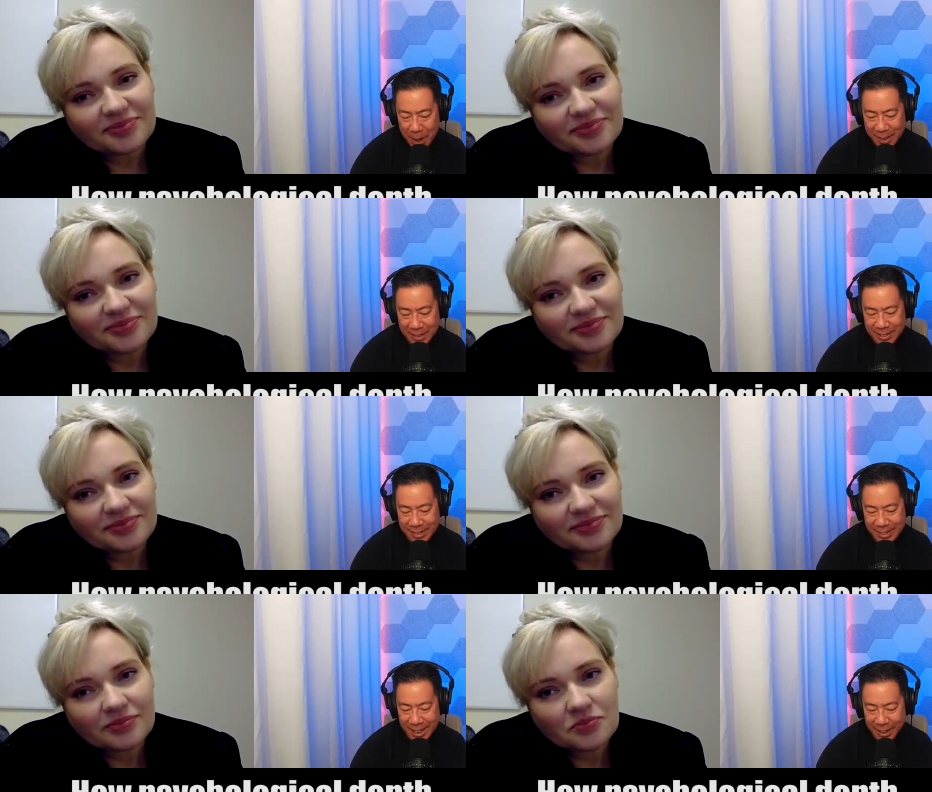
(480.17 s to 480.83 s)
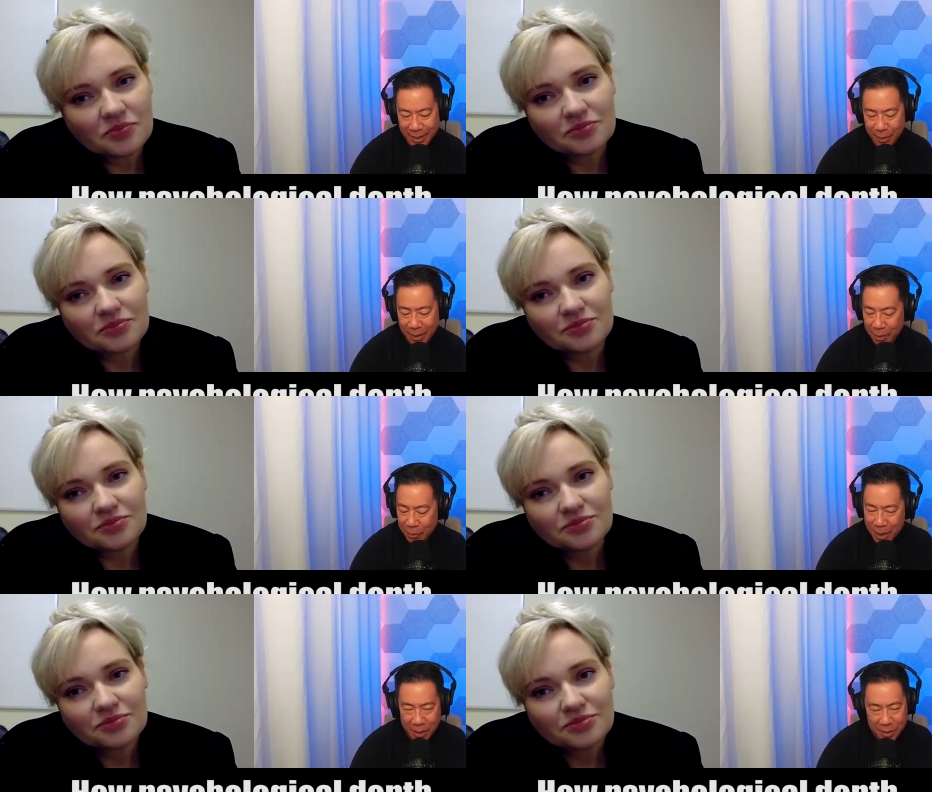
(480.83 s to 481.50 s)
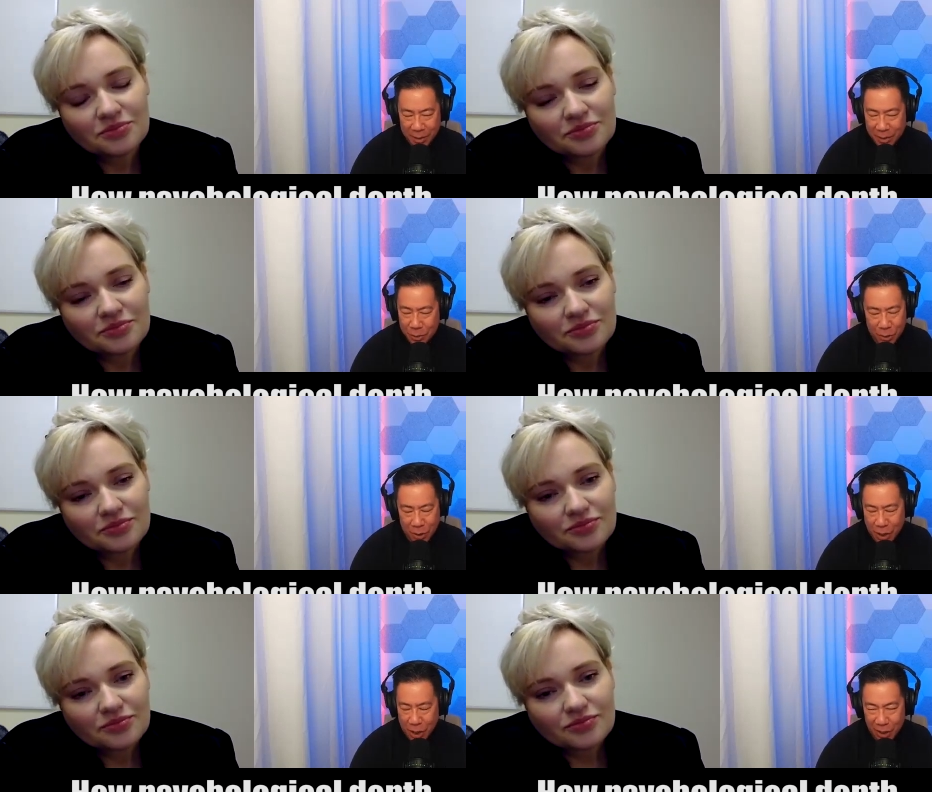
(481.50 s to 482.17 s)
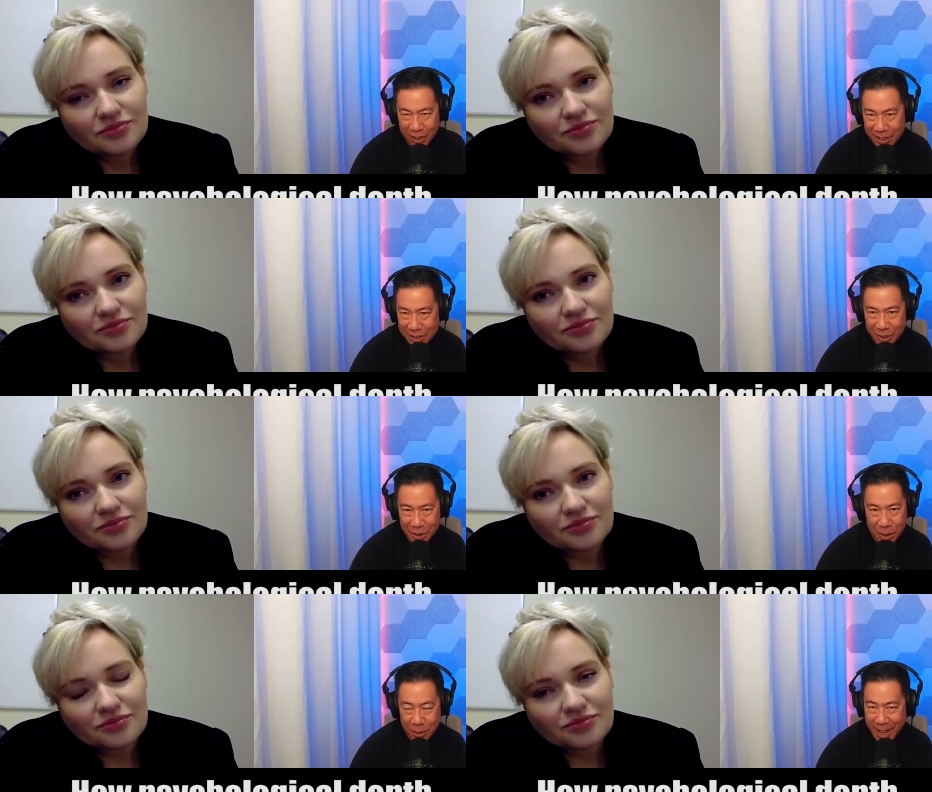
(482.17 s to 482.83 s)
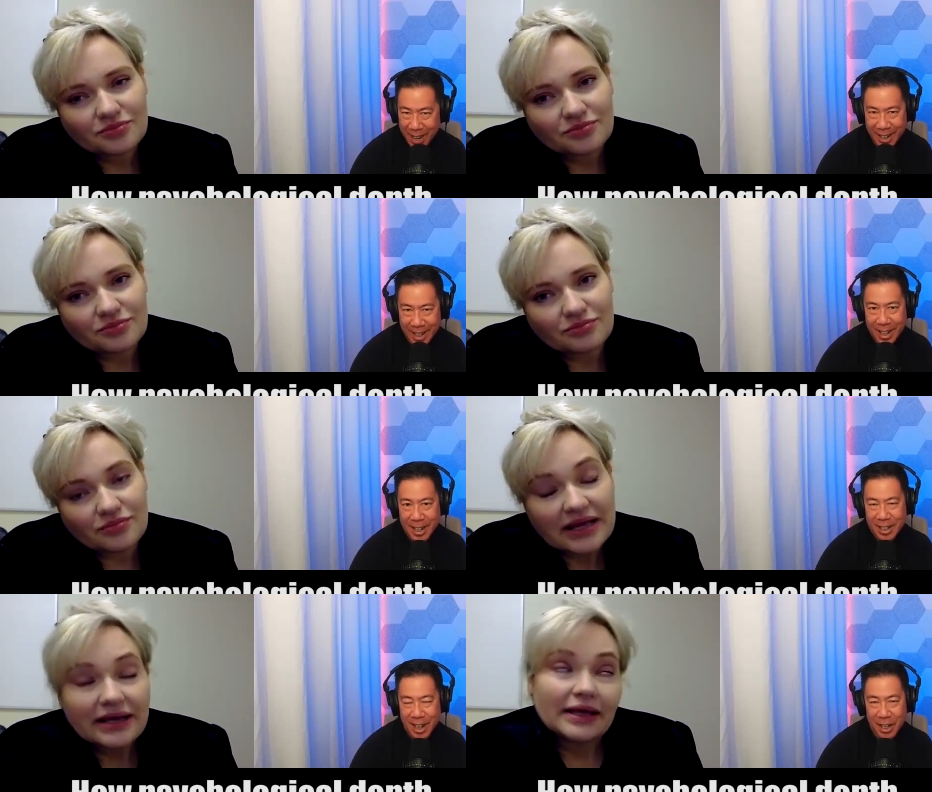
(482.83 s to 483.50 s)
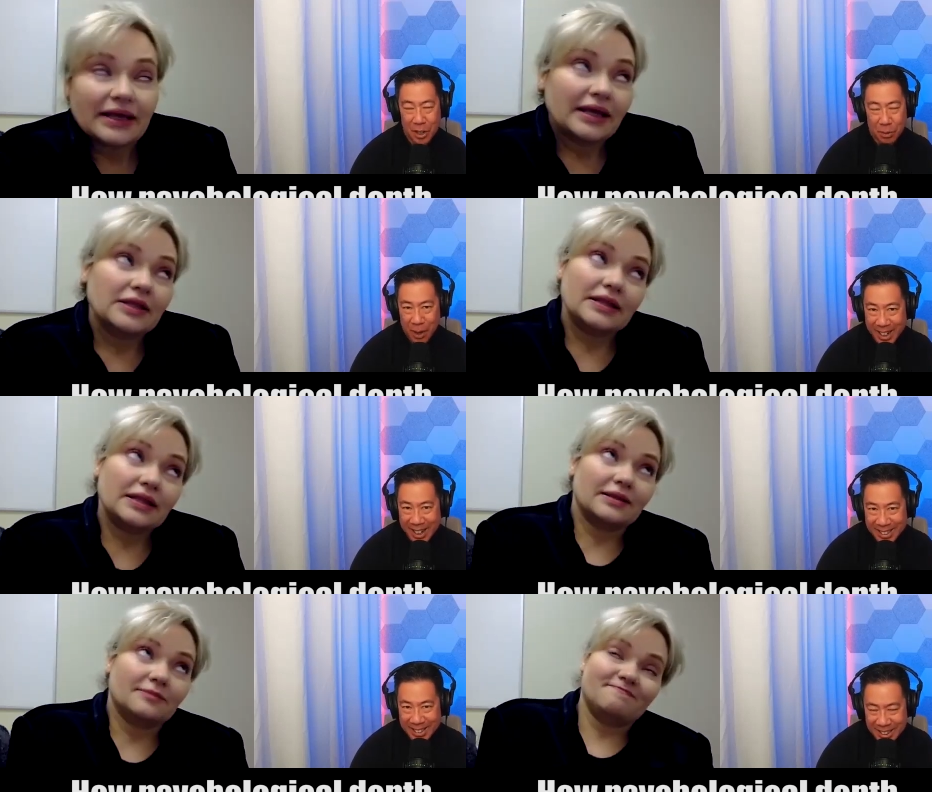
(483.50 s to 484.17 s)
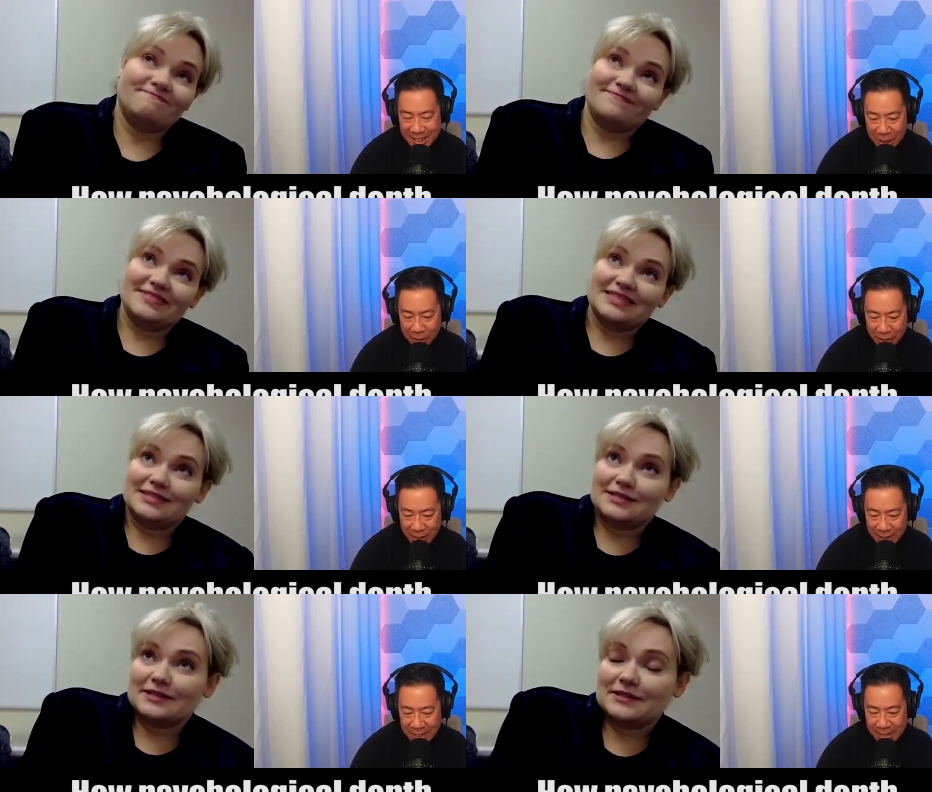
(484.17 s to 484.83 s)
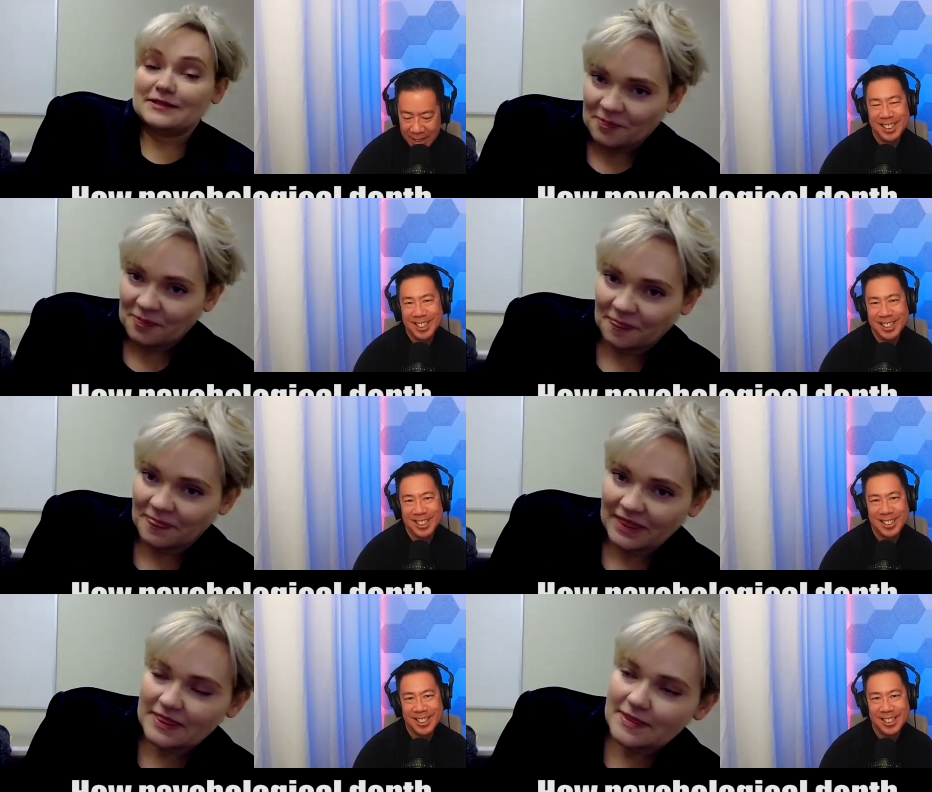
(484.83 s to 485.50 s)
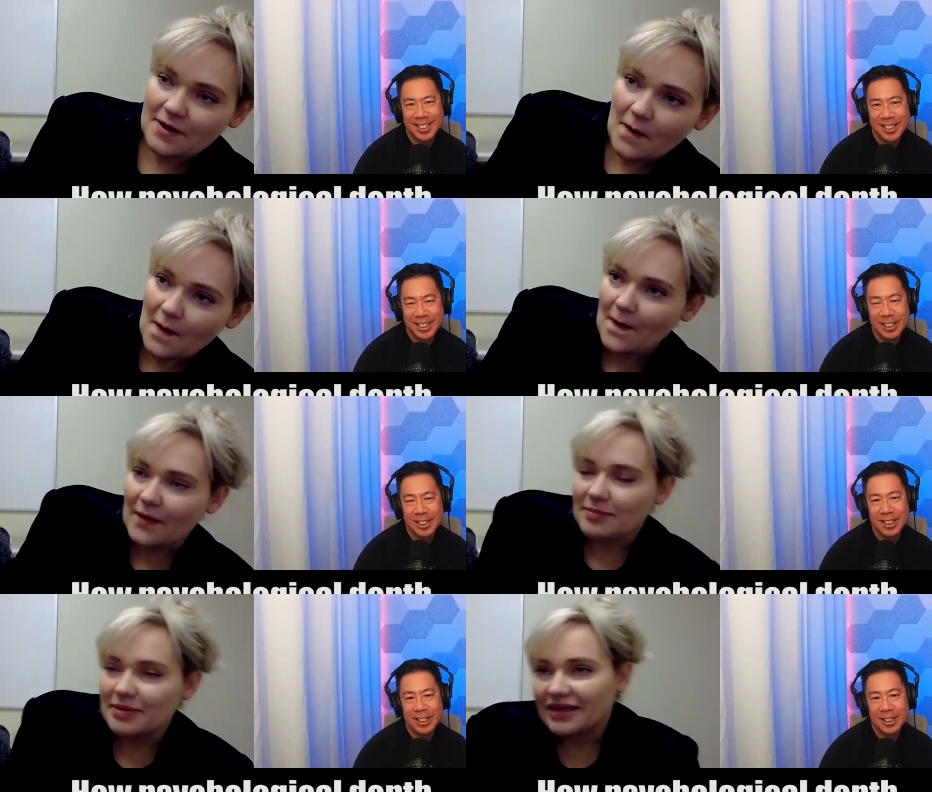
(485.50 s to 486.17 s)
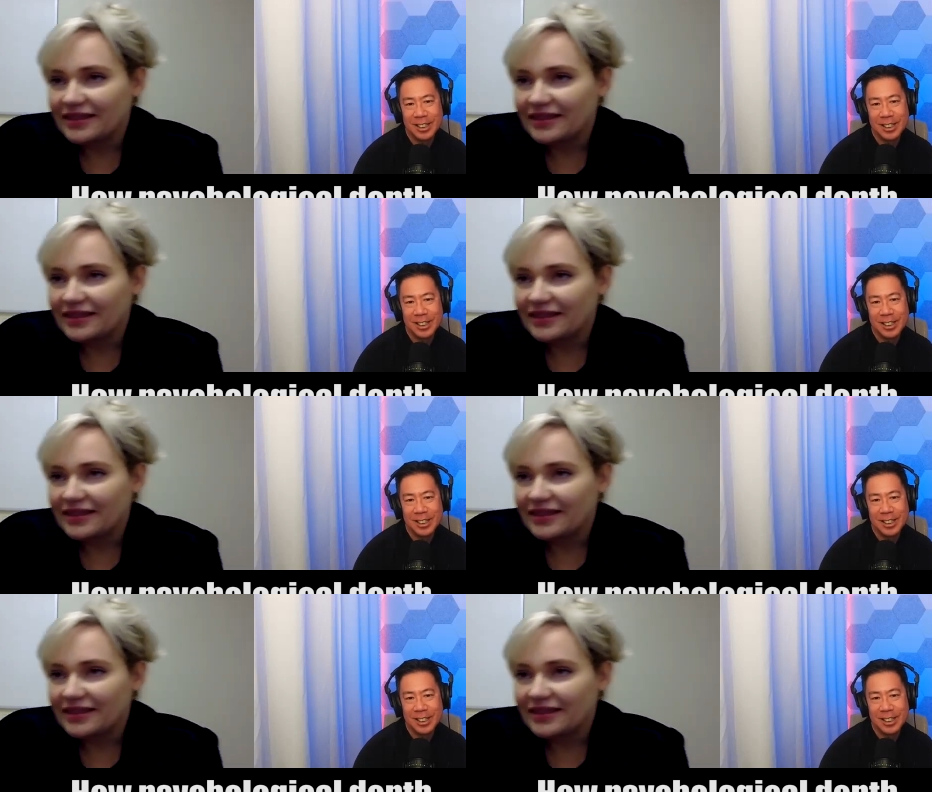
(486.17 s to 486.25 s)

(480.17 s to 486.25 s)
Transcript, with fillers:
Speaker 1: the medical side what do your colleagues know that that you're writing these mm, series mm.
Speaker 2: no i